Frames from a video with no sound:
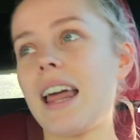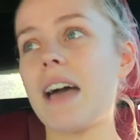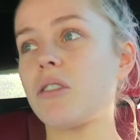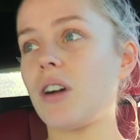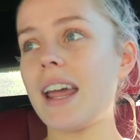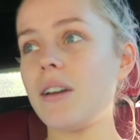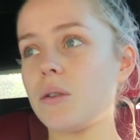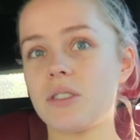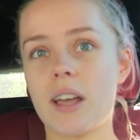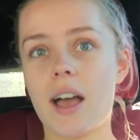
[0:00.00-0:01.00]
going to have a great
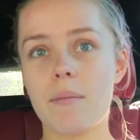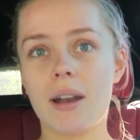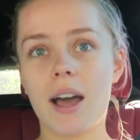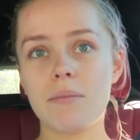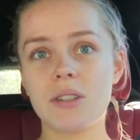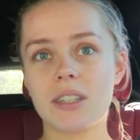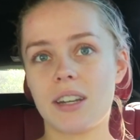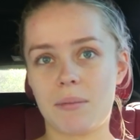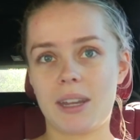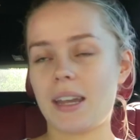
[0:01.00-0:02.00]
old time and I'm just
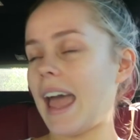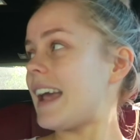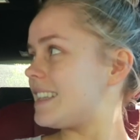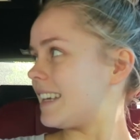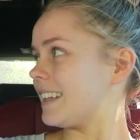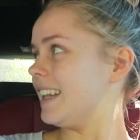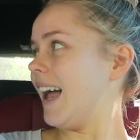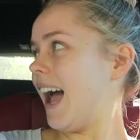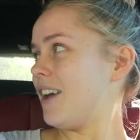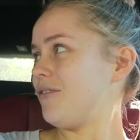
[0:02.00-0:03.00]
going to be hating
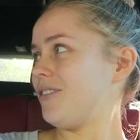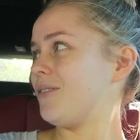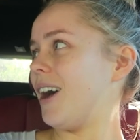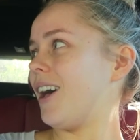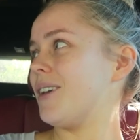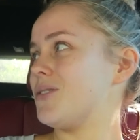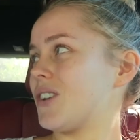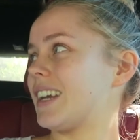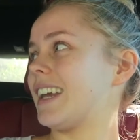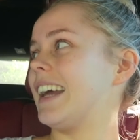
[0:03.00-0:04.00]
life while I'm
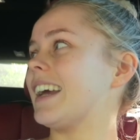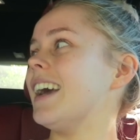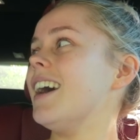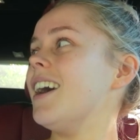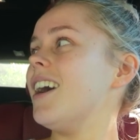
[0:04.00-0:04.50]
drinking.